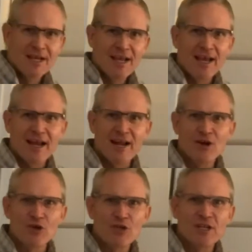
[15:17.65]
and I
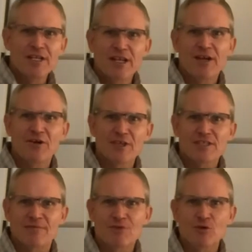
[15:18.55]
know you need to hear
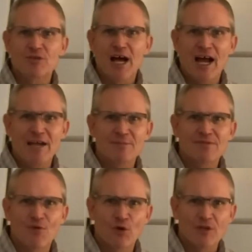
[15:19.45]
this a few times
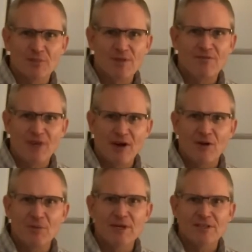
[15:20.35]
for it to be fair,
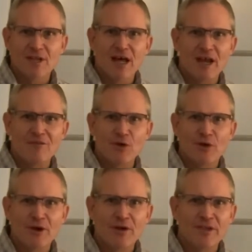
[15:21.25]
because a lot of you are
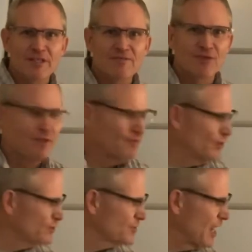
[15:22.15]
hearing this for the
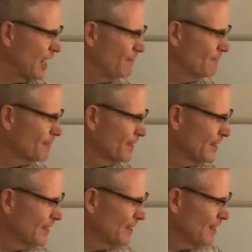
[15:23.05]
first time.
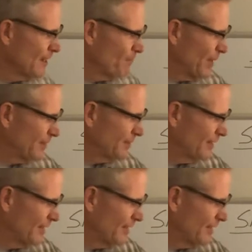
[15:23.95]
But,